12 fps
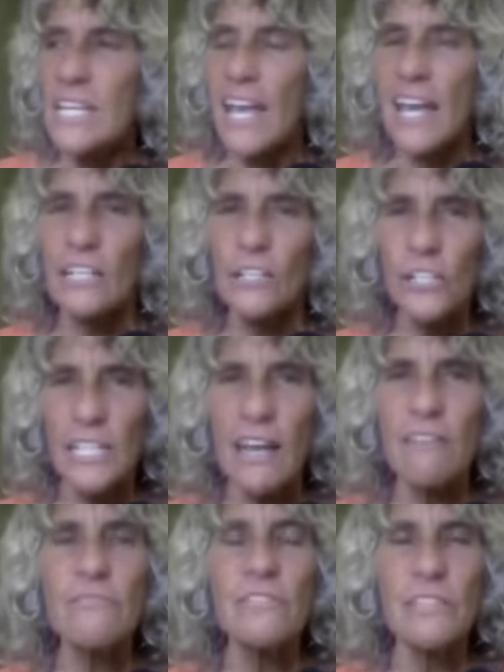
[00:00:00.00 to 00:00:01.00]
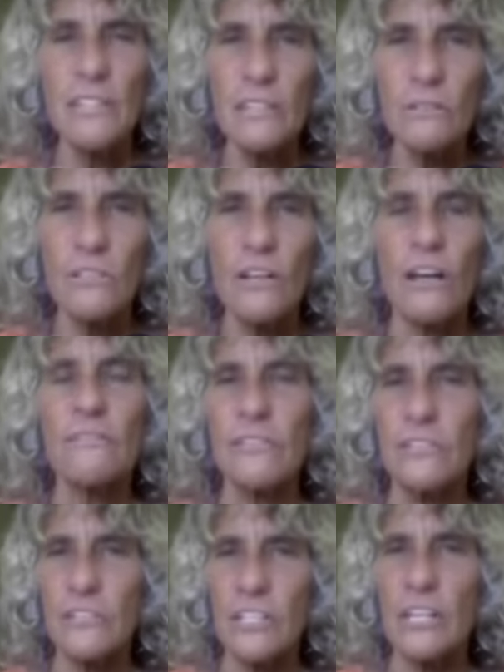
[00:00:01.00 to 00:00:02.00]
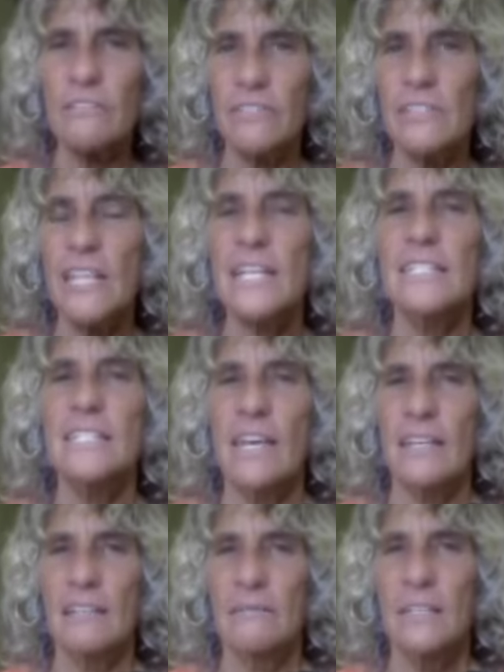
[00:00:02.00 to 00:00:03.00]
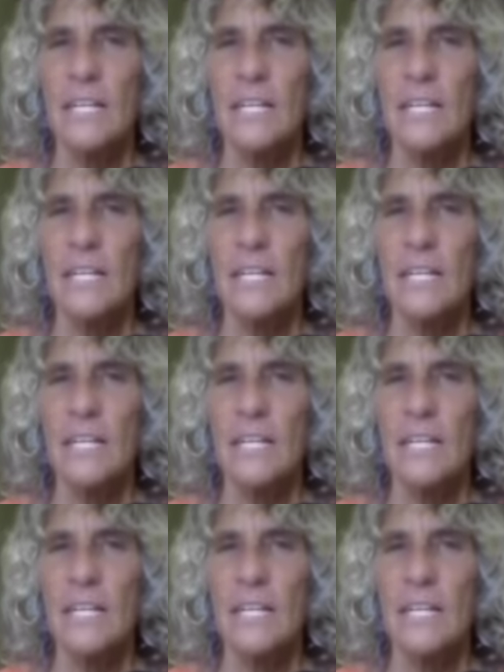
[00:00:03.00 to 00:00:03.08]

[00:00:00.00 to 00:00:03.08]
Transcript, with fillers: and look at everything that goes on for yourself in that day